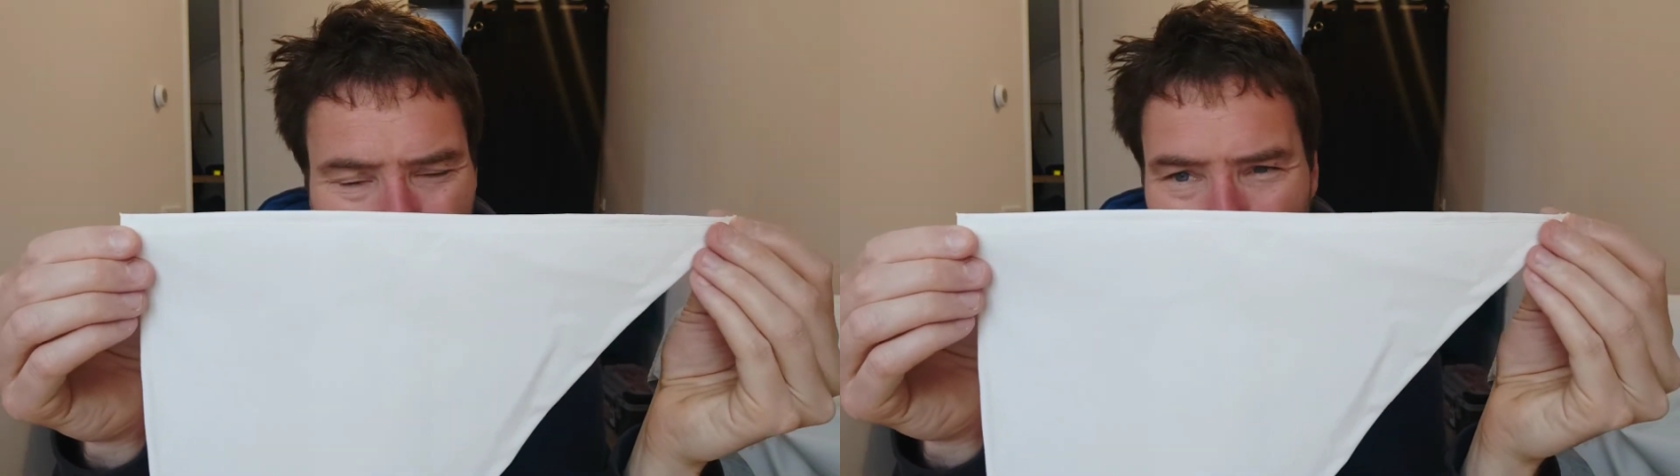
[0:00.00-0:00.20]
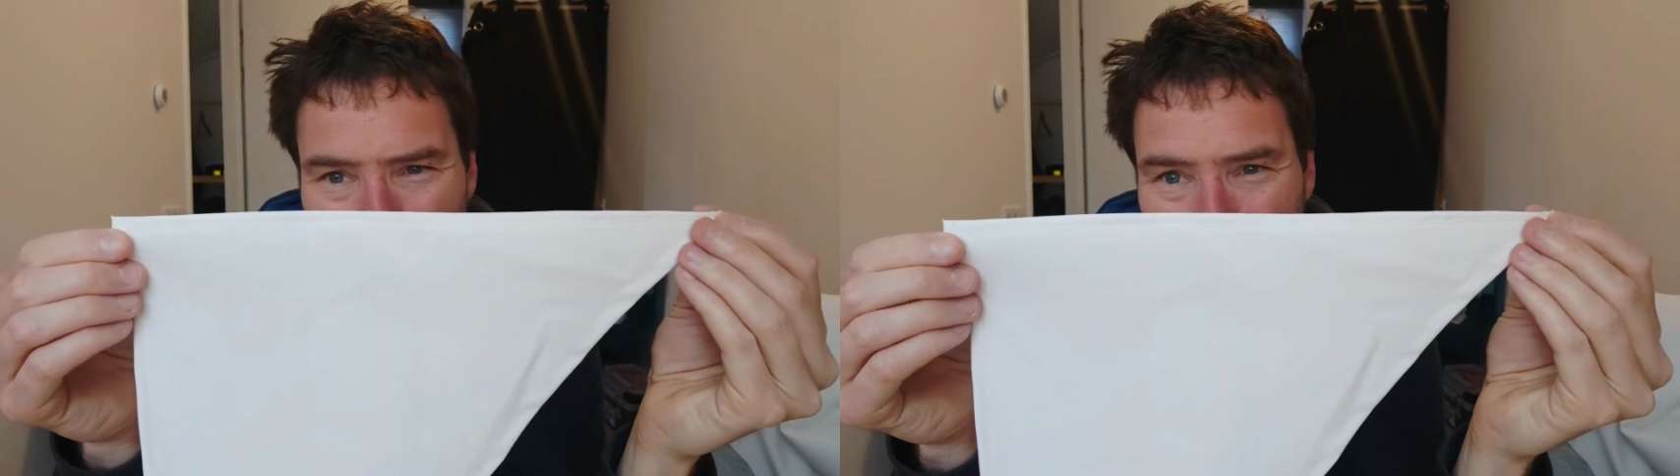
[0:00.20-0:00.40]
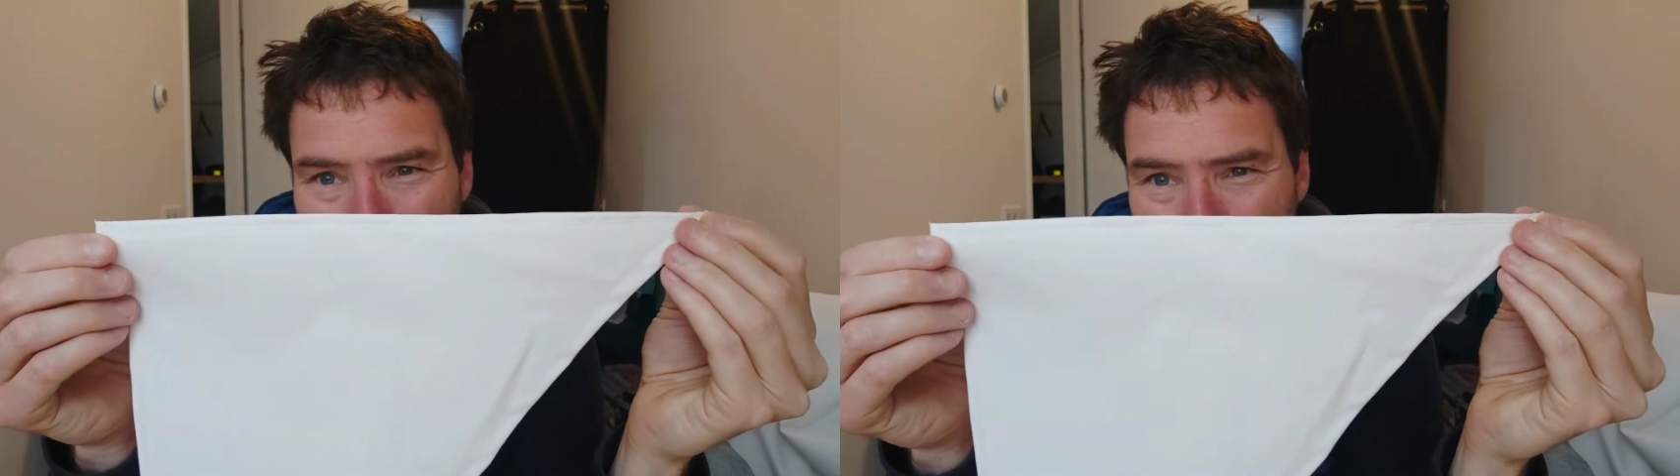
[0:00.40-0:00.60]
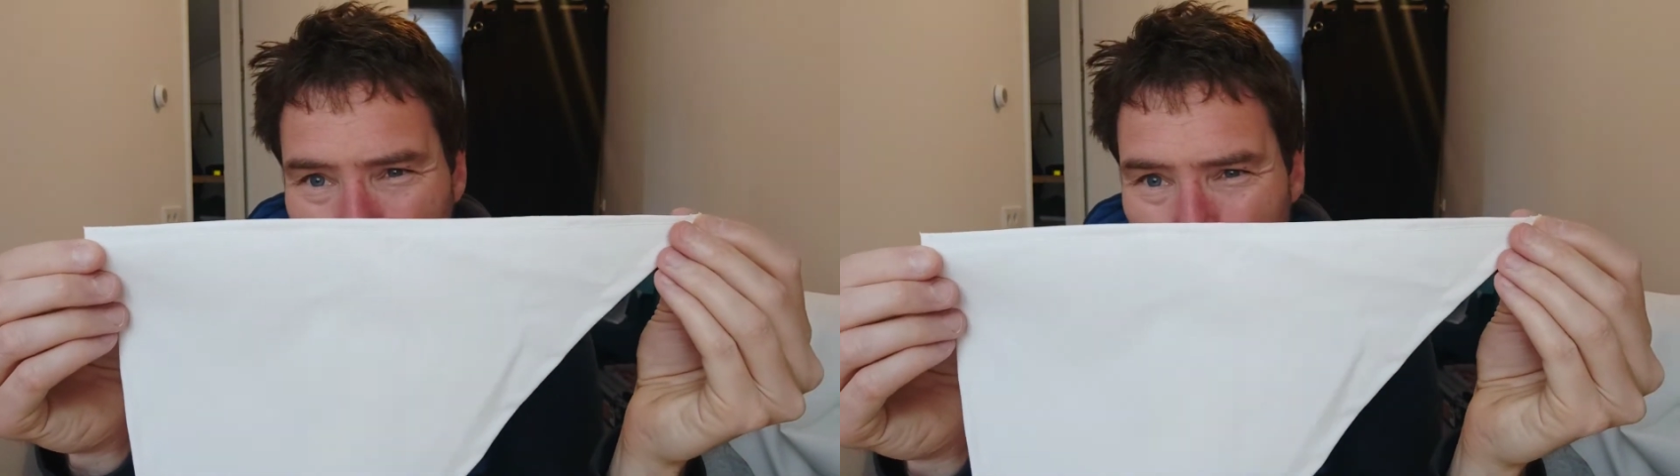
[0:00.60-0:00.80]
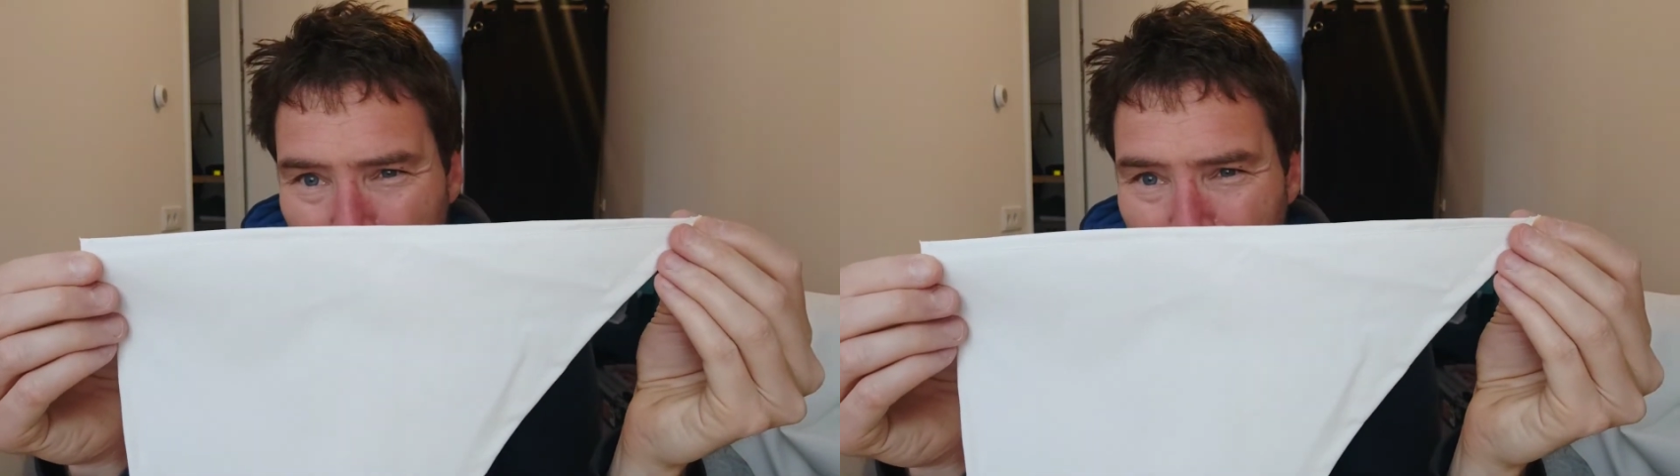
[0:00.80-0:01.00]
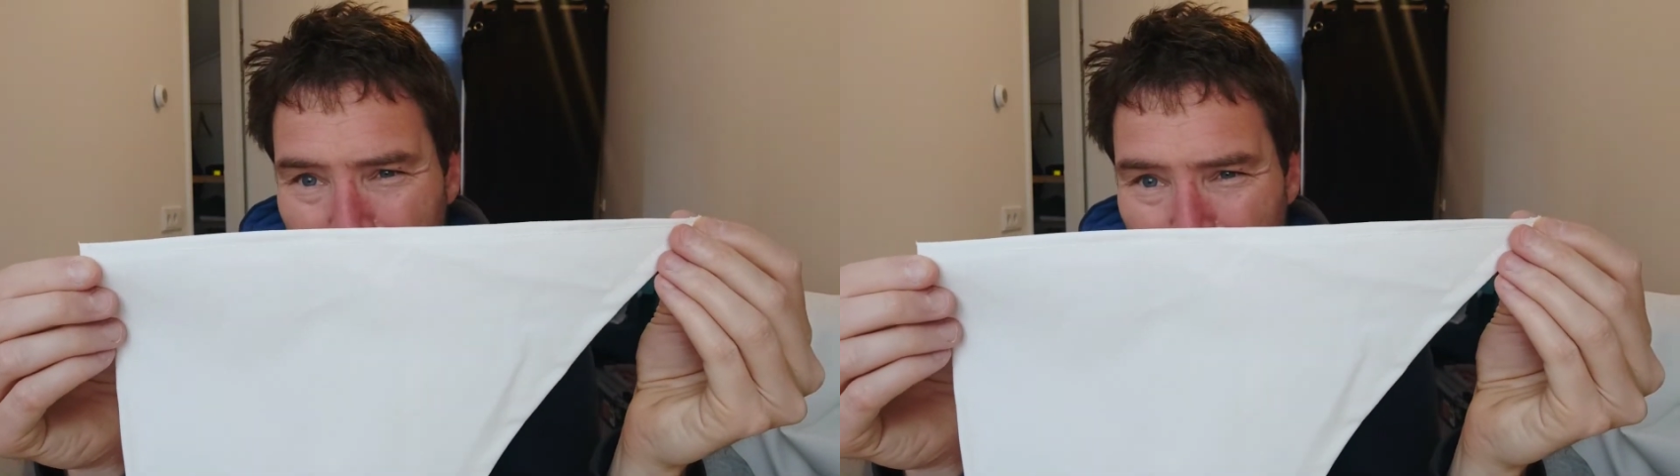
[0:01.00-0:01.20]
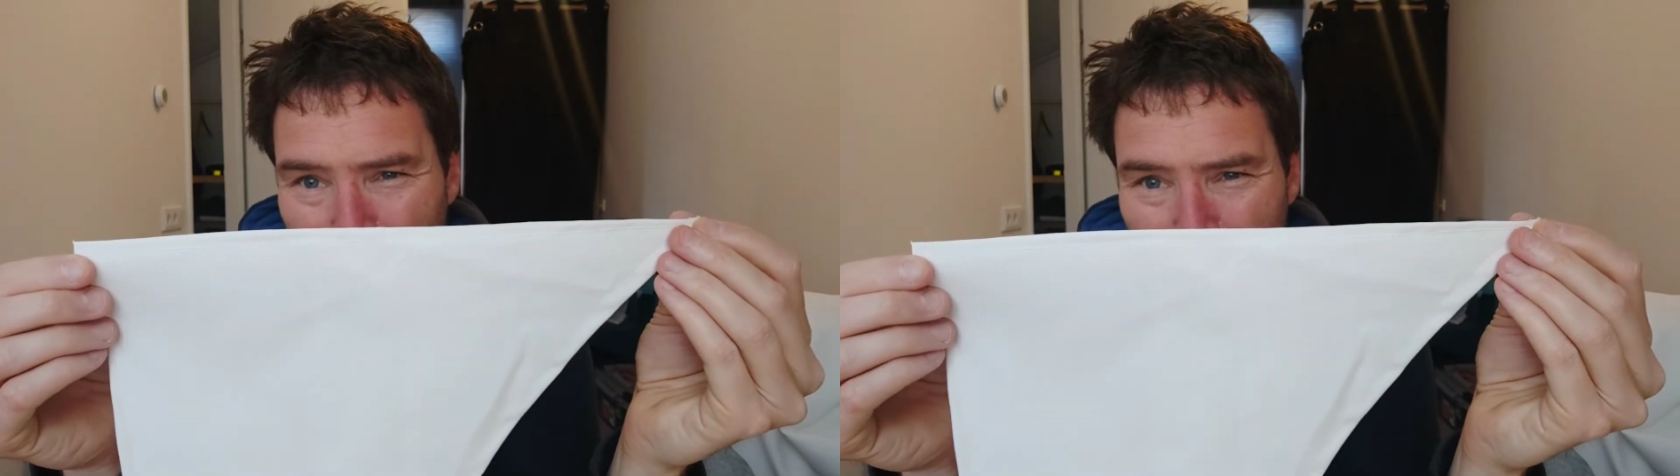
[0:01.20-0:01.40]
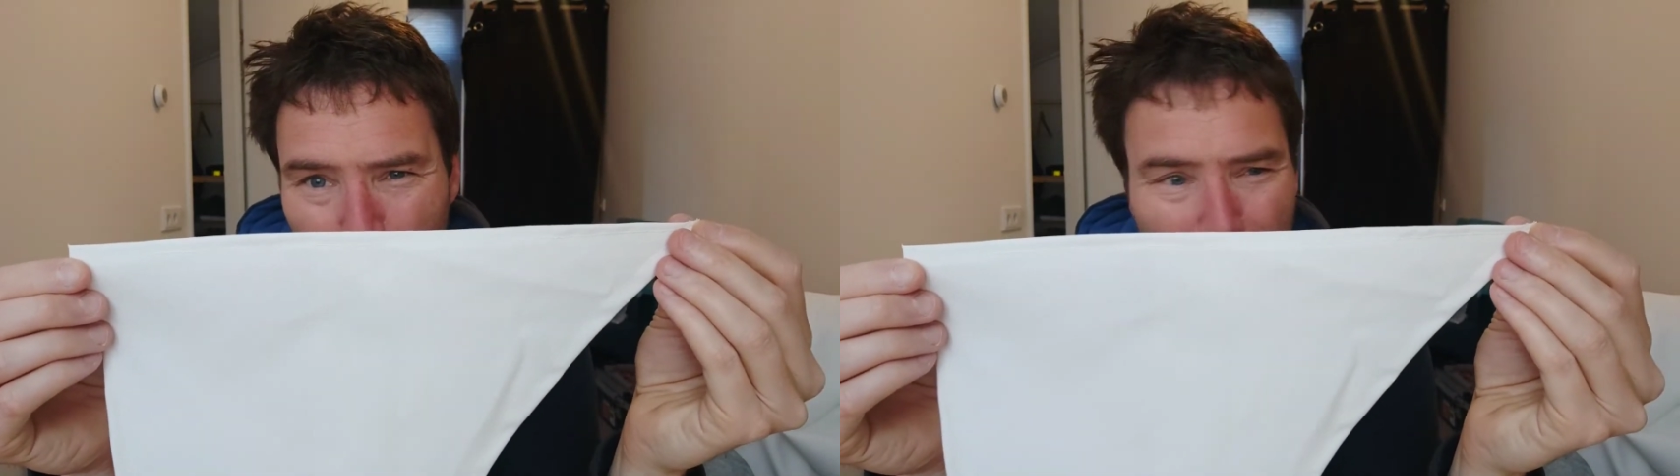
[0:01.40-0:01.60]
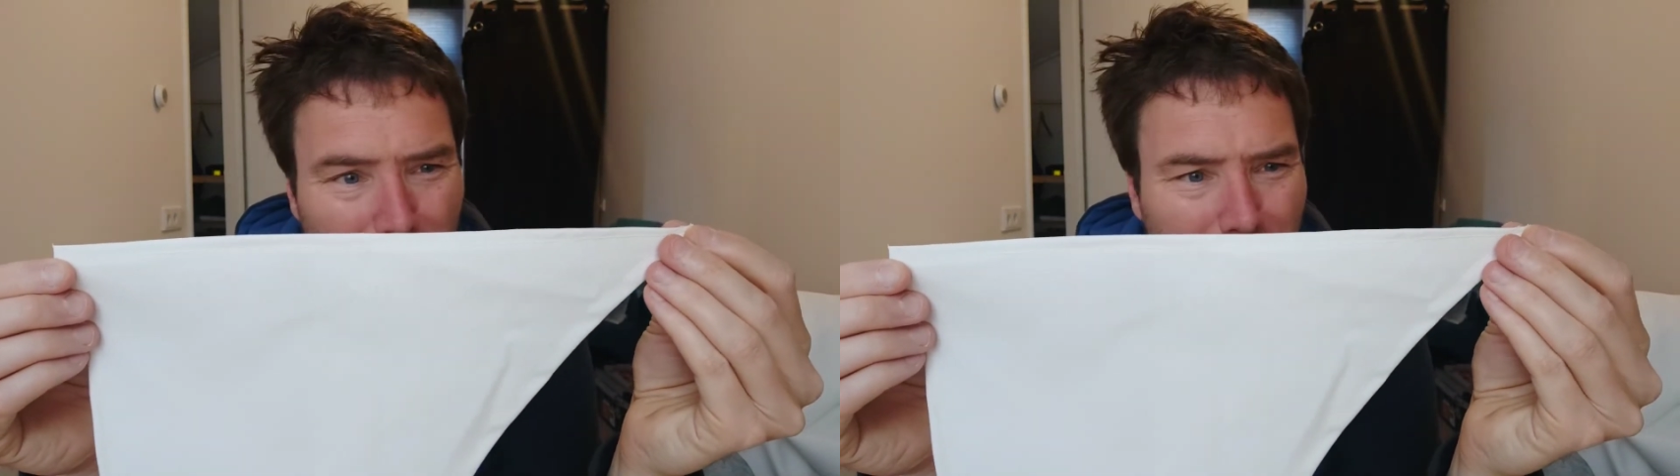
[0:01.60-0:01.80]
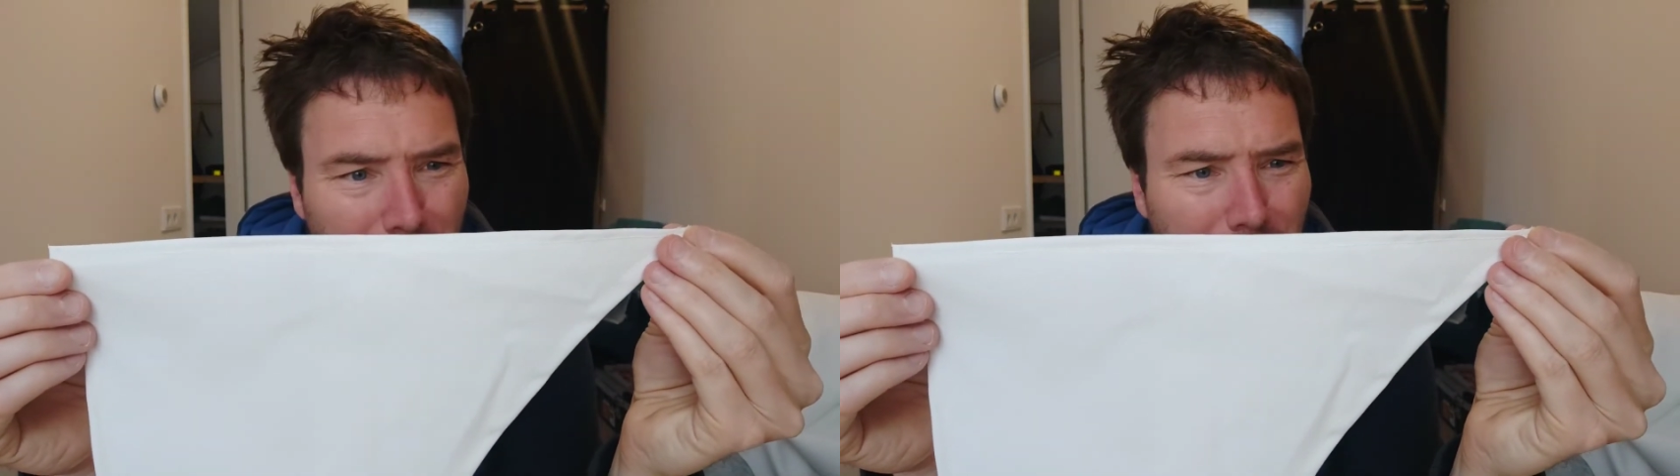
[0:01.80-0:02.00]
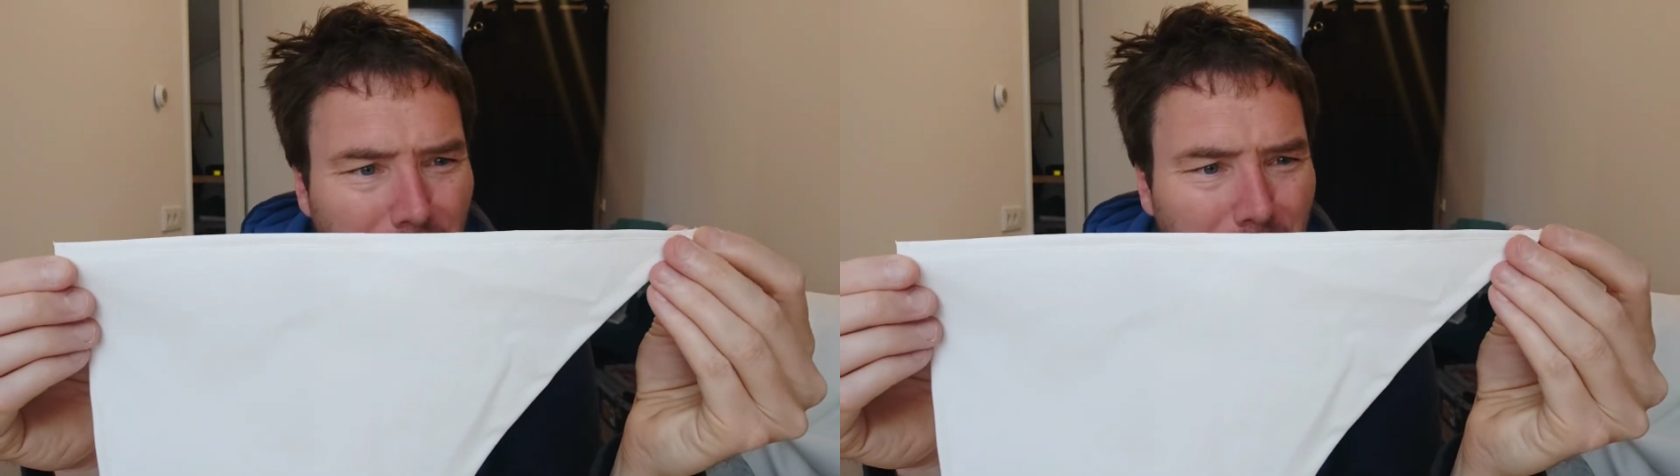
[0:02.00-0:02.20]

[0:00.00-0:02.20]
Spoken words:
unhappy with this one. It's the first one I did.